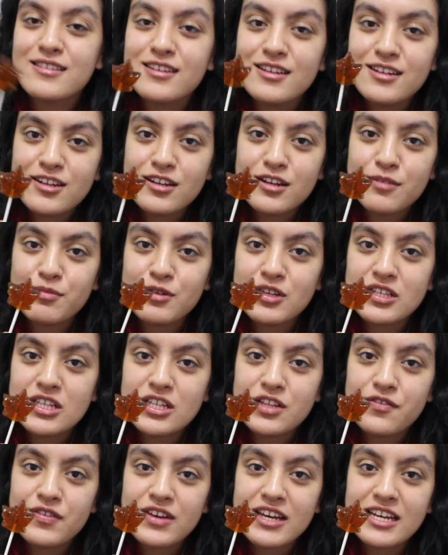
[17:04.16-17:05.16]
Turn on the post
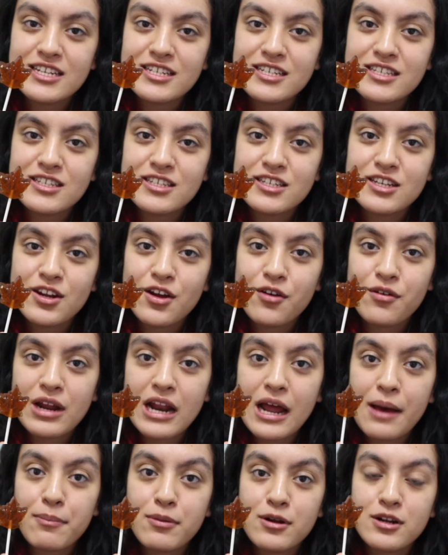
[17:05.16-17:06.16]
notifications so you know
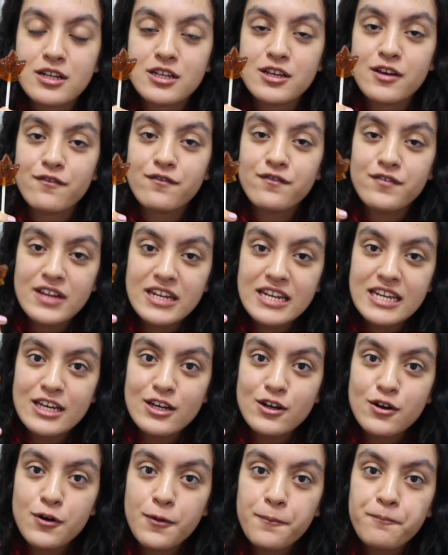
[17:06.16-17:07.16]
when I upload a new
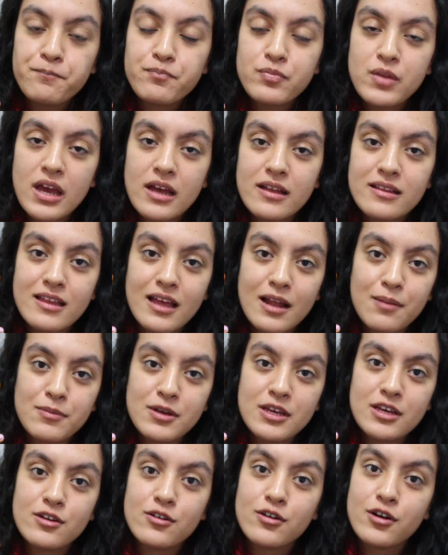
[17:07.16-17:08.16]
video. Tell
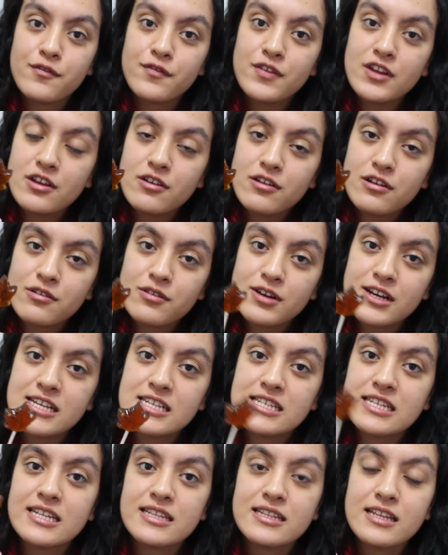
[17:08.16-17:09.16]
me your video
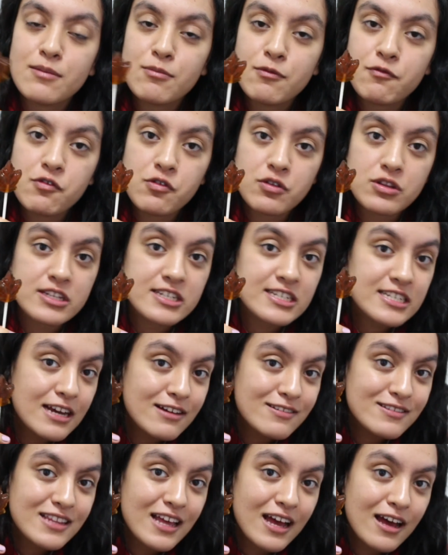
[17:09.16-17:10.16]
request and tell me if you want a
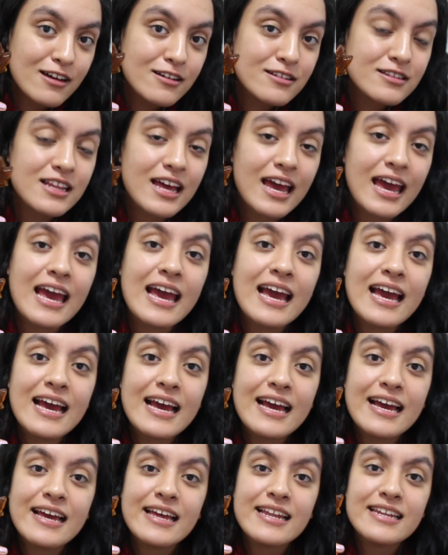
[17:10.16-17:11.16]
shout out.
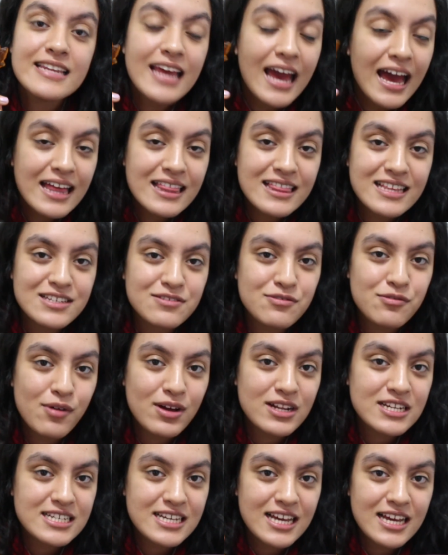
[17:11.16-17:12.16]
And yeah, thanks for
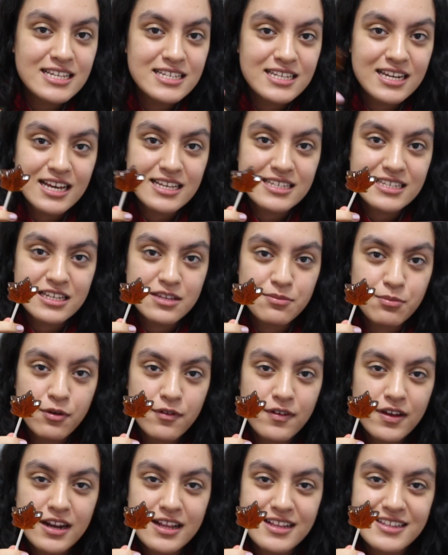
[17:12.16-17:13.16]
watching, guys. Gracias
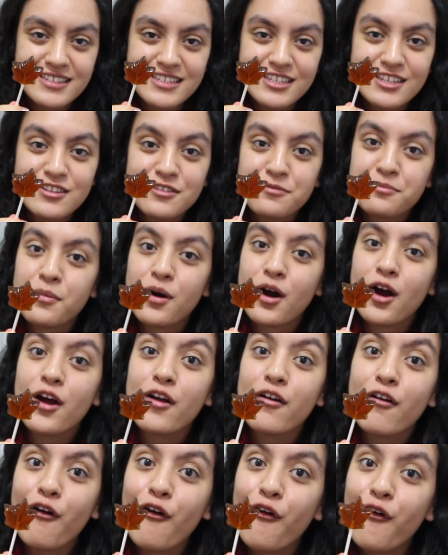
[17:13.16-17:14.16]
por ver, and I'll see you
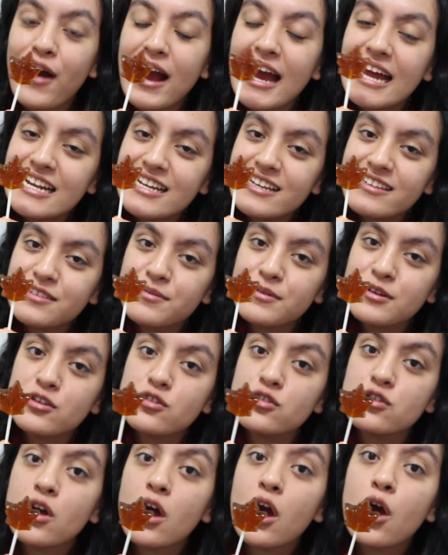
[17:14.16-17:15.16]
tomorrow. Adios,
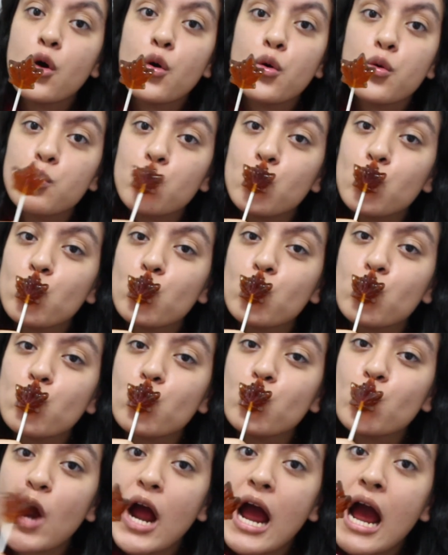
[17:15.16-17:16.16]
amigos.
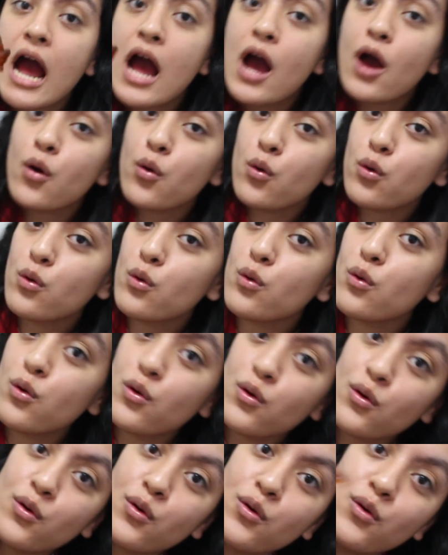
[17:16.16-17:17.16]
Mwah.
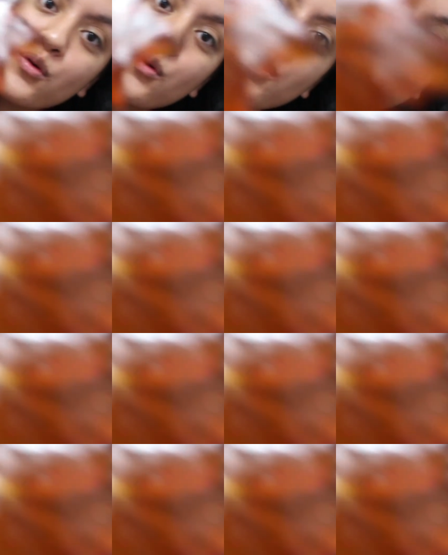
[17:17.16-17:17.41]
Ooh.